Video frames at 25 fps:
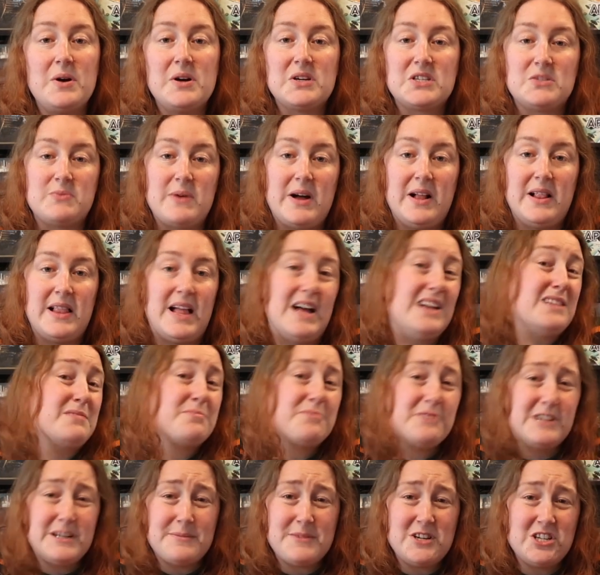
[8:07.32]
works well
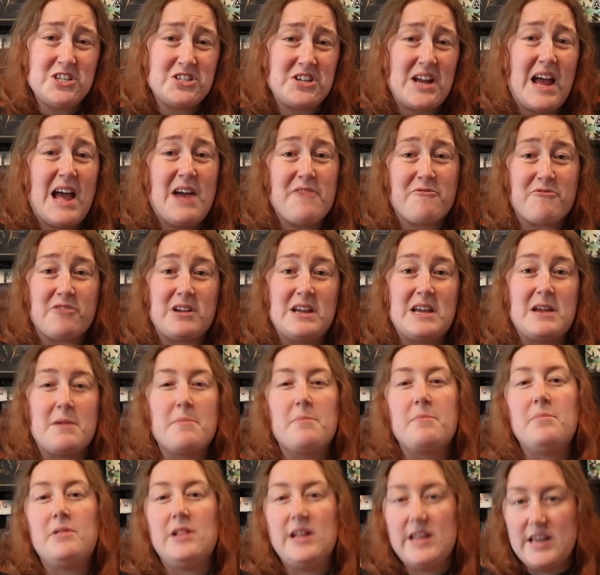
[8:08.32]
at pretty much every
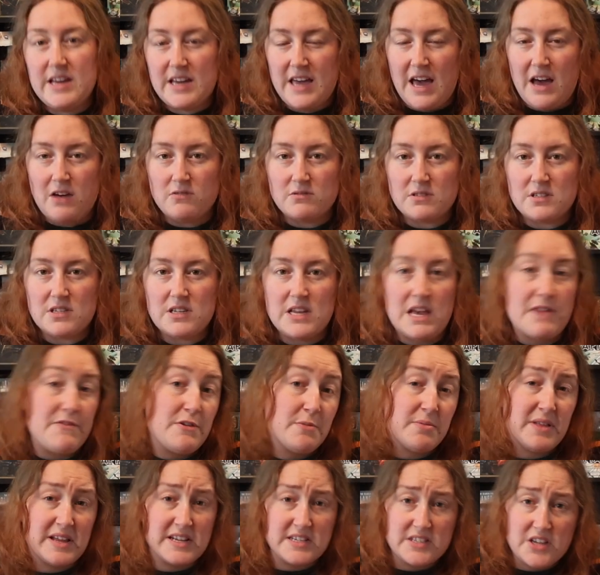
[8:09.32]
player count. If
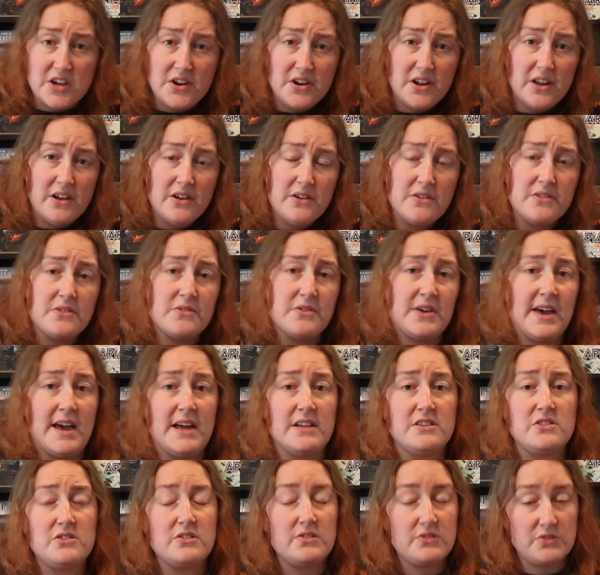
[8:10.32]
you play solo, you
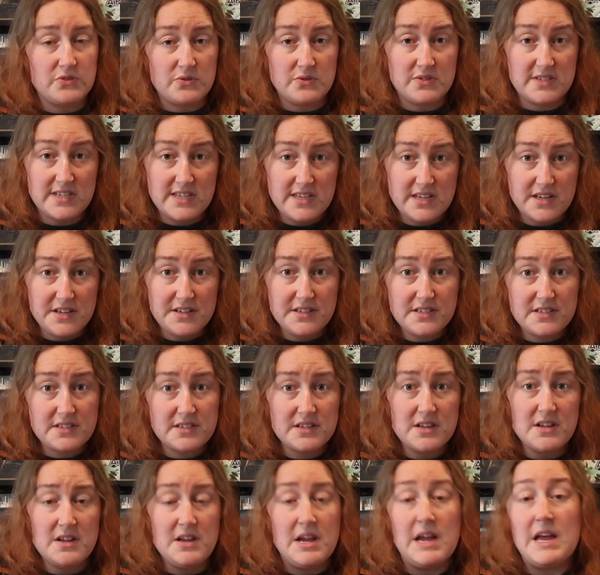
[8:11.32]
get 2
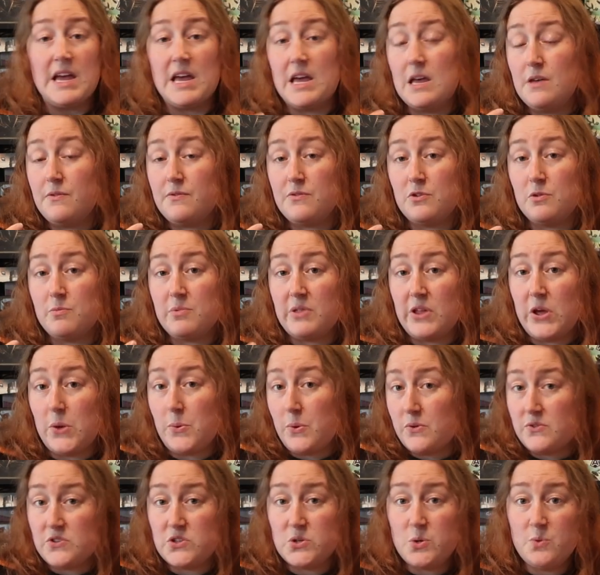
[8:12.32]
seekers. If you play
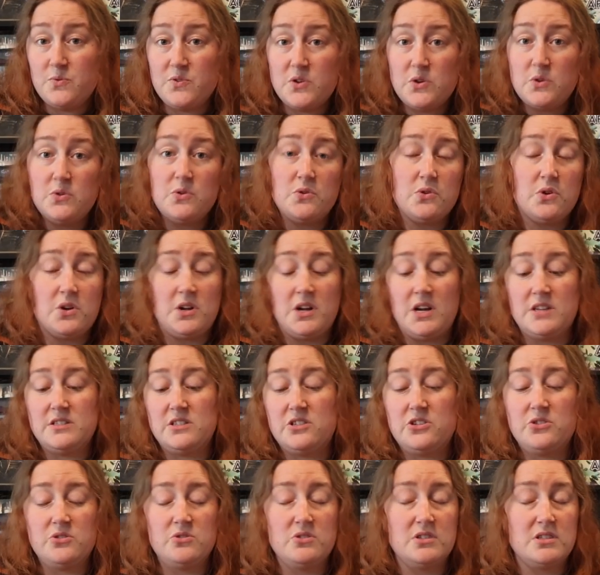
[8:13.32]
with 2 of you, you can
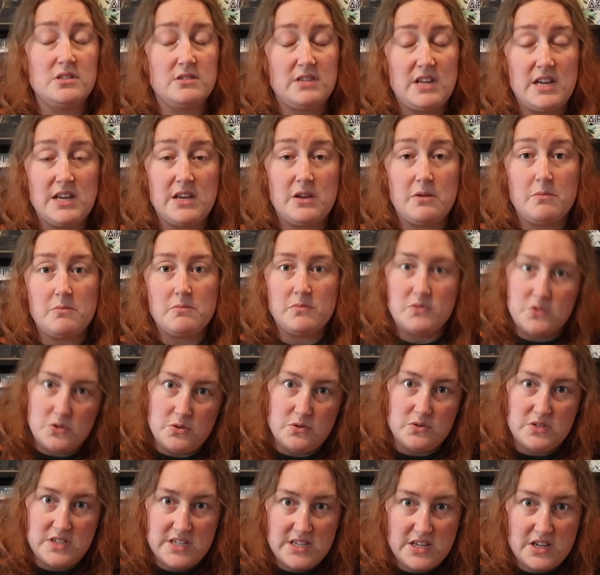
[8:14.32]
either choose to take
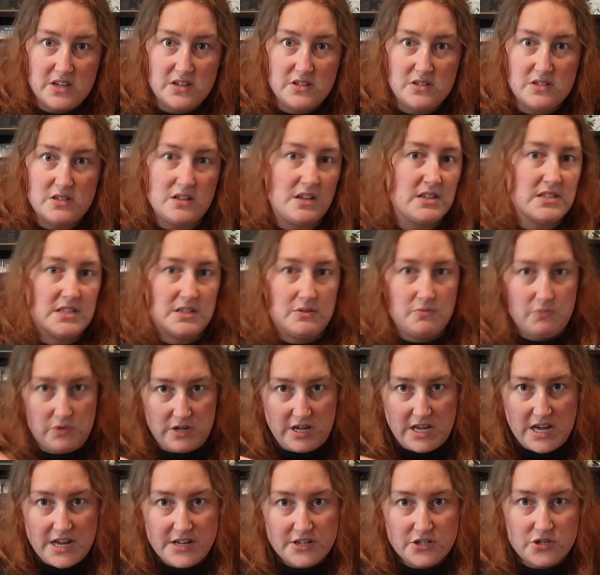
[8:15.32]
2 seekers as in
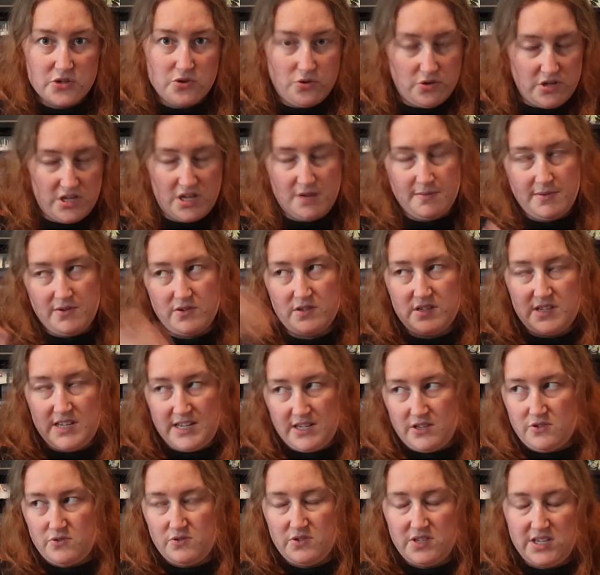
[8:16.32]
1 each, or you can choose to
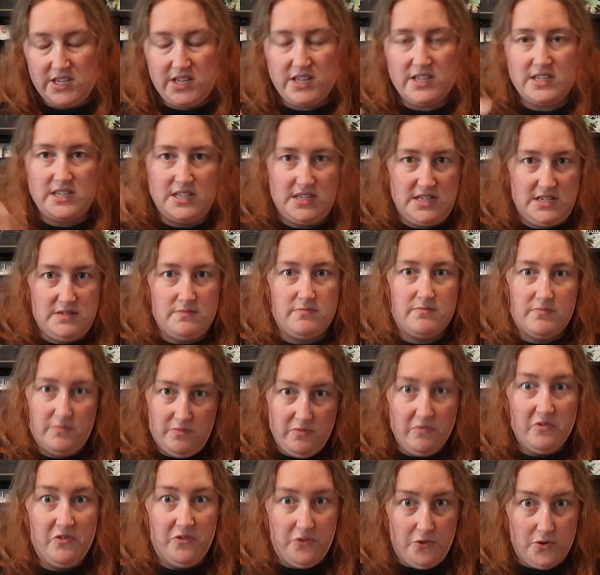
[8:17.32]
take 2 seekers as in
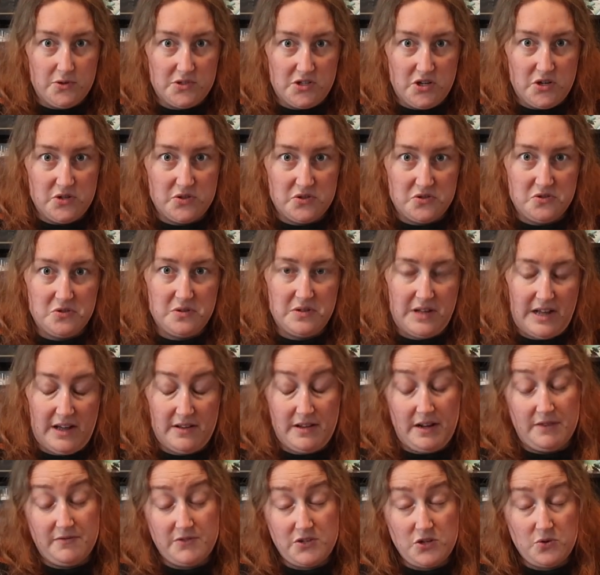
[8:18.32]
4 total
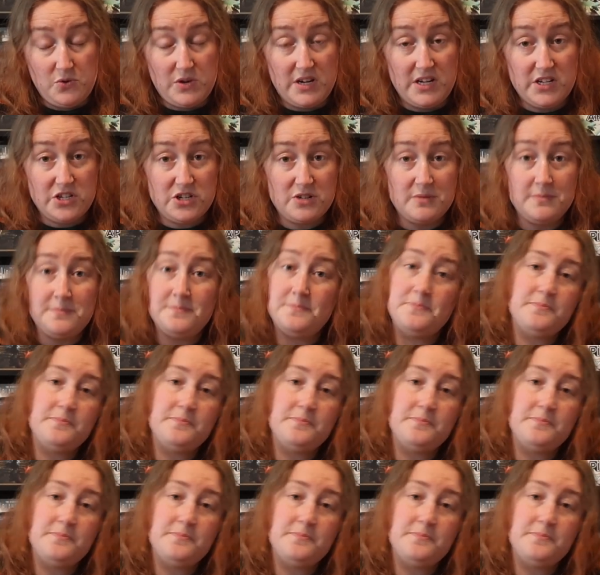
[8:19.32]
and have 2 each.